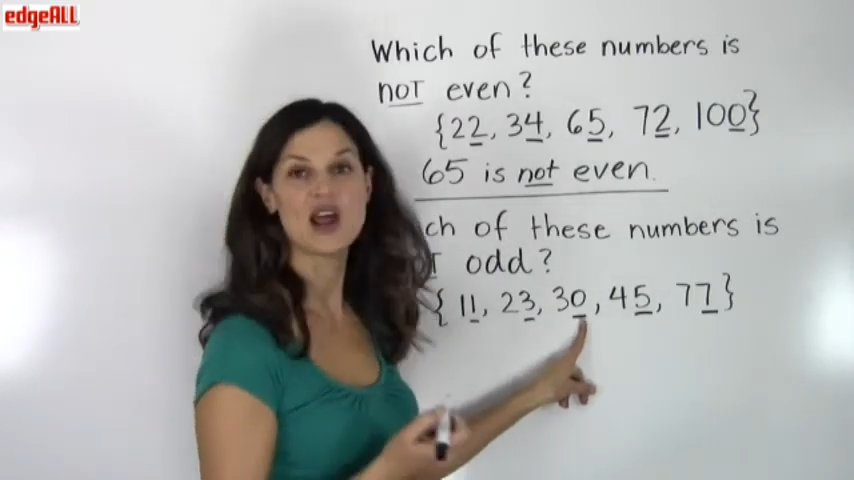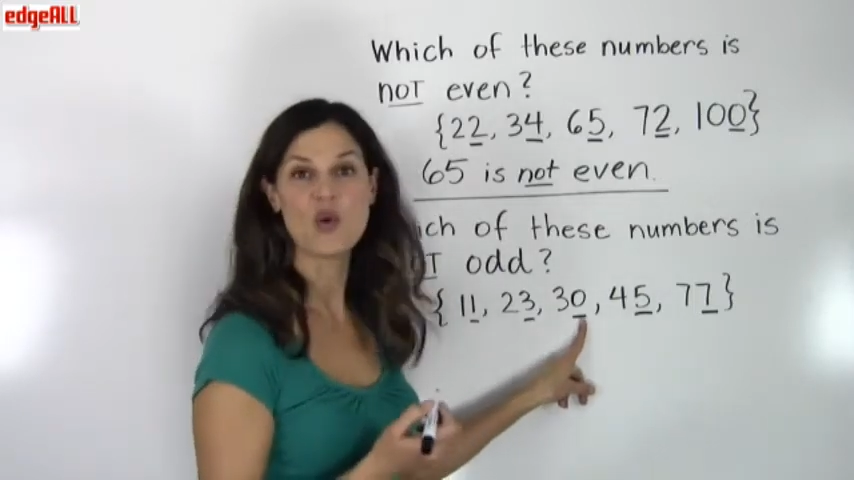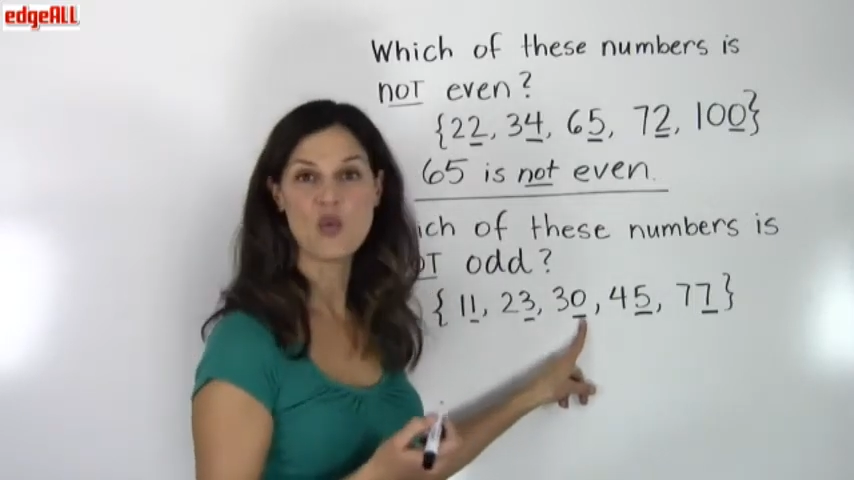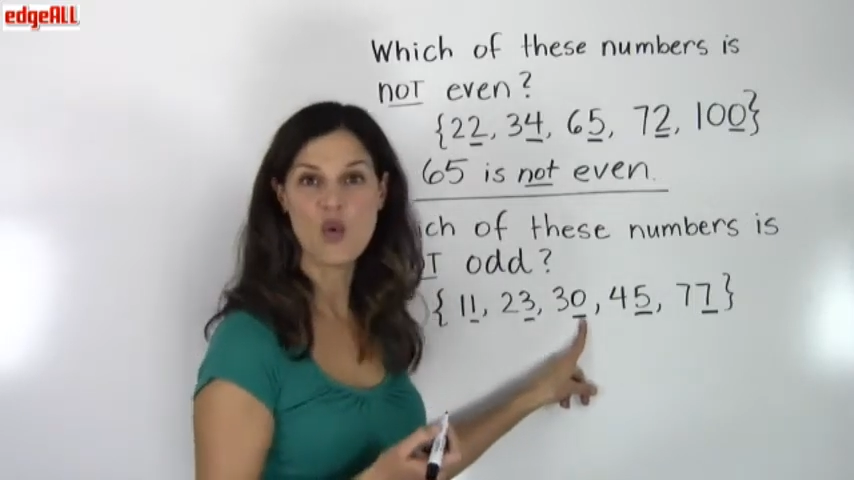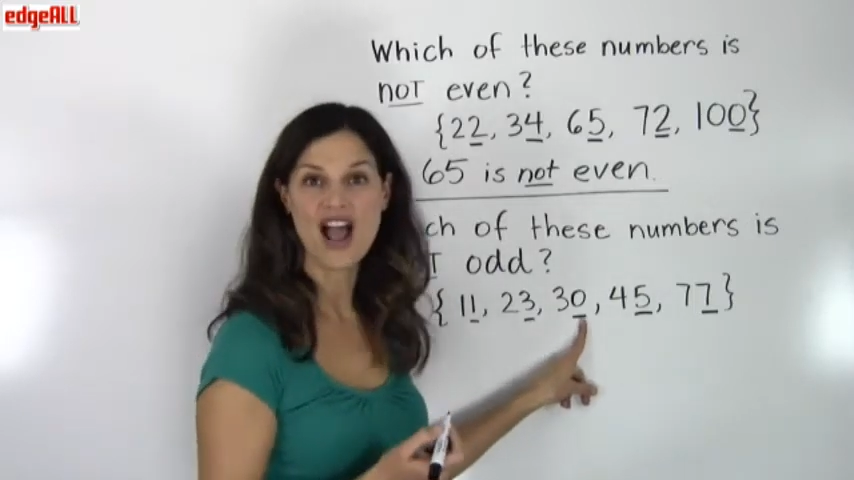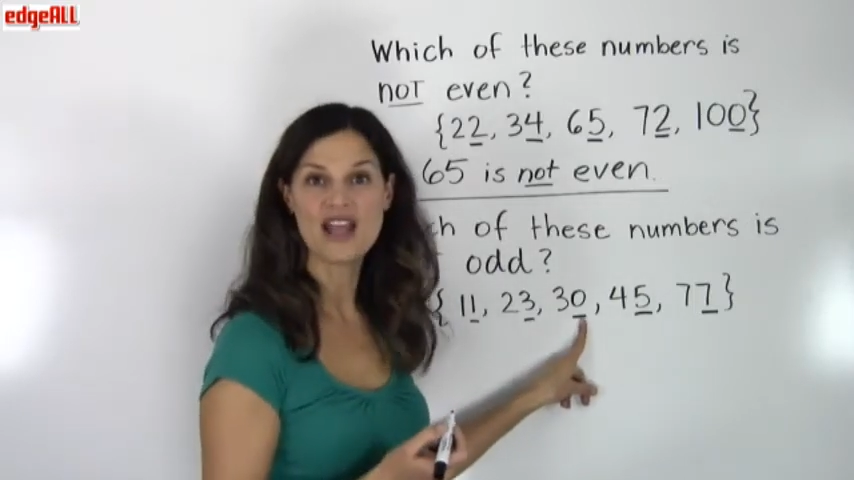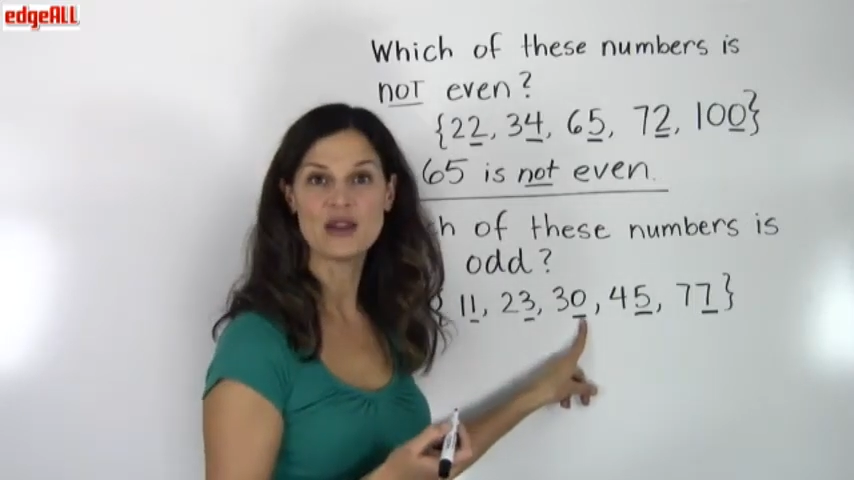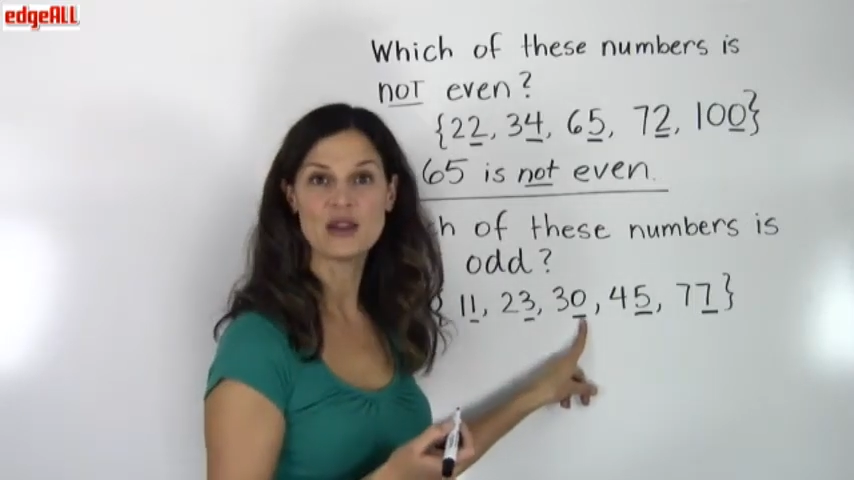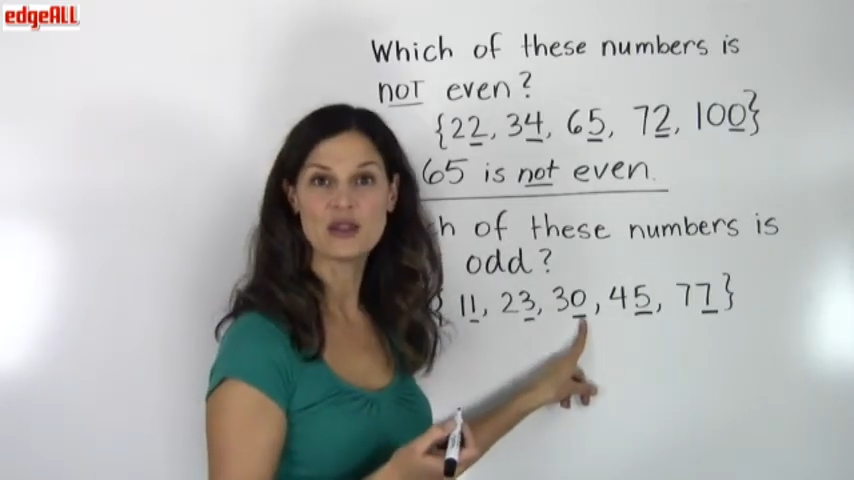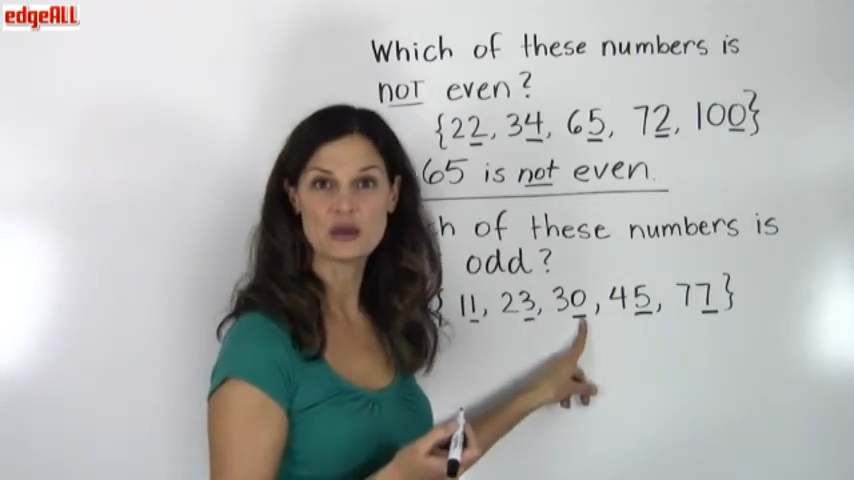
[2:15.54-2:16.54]
a
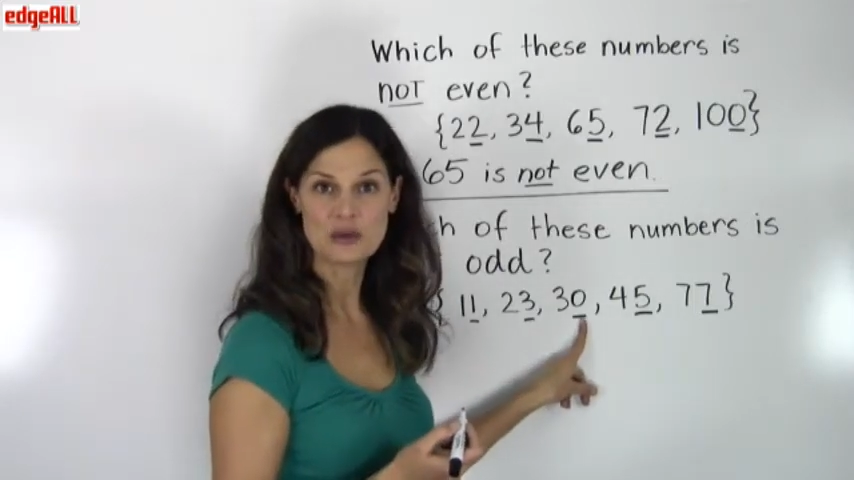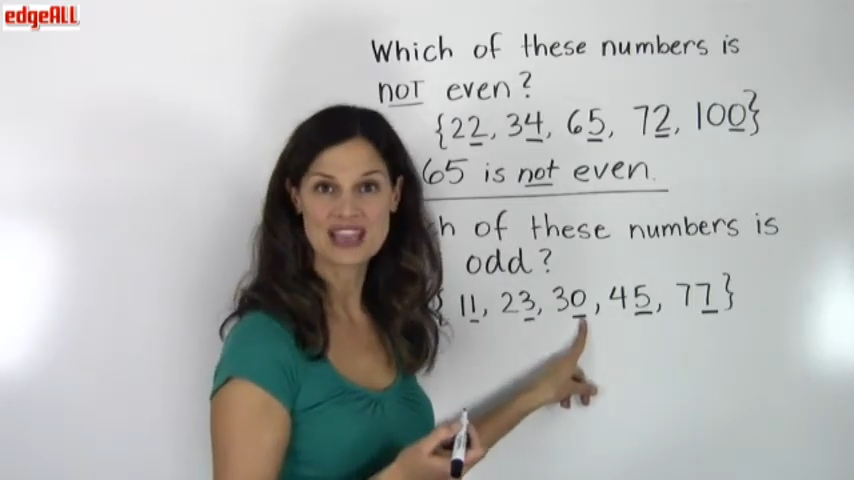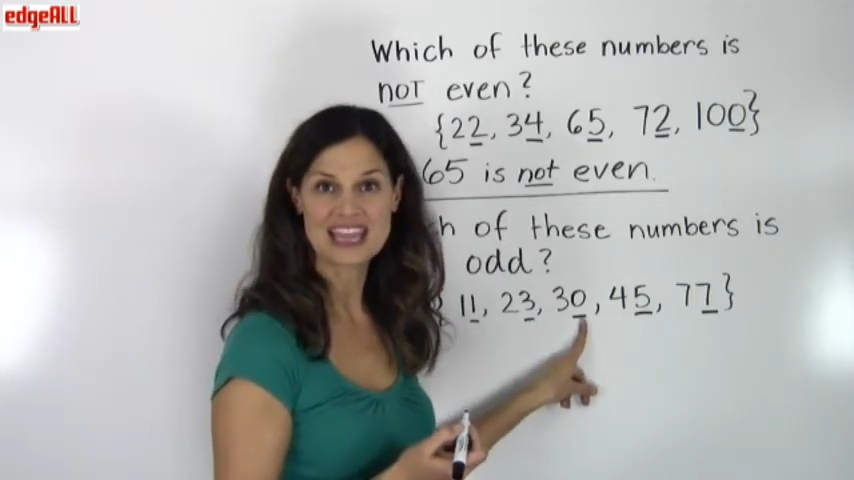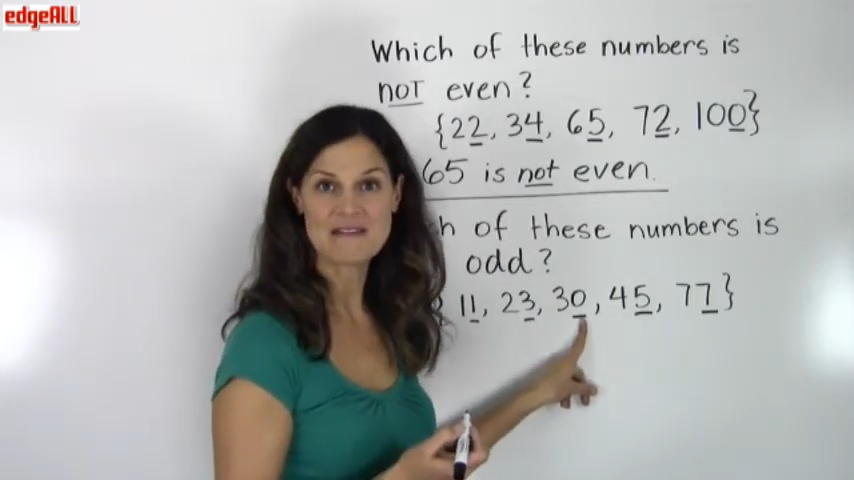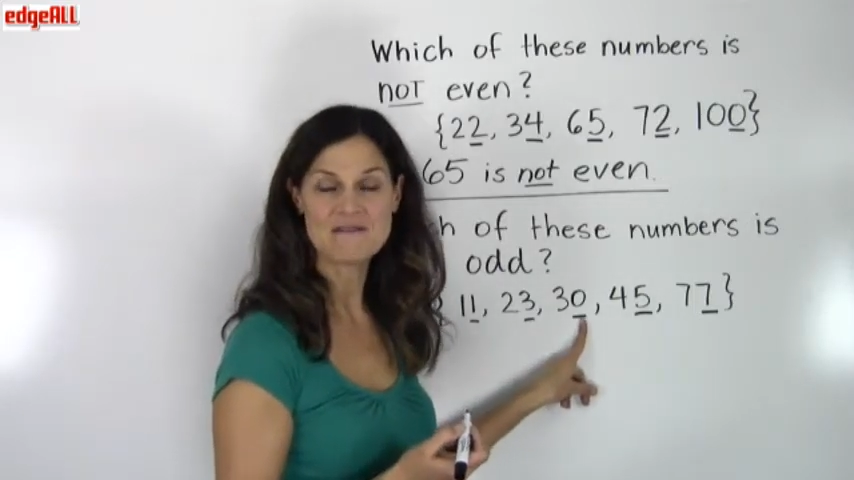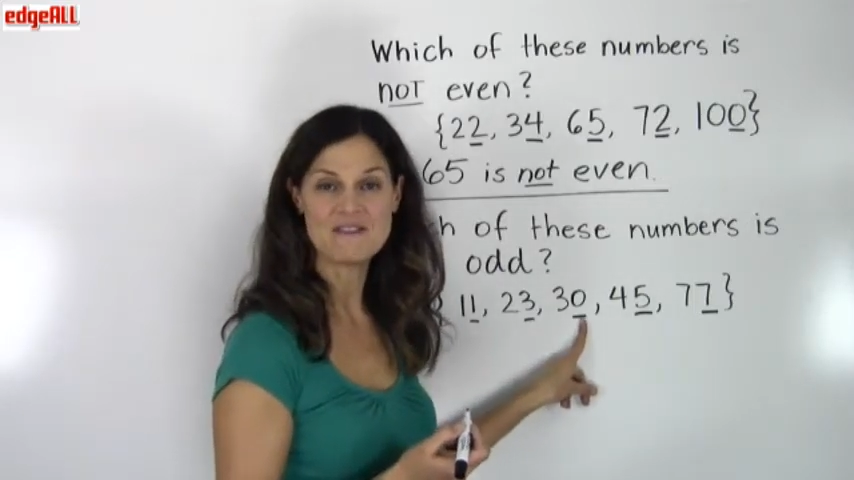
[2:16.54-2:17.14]
1, 3,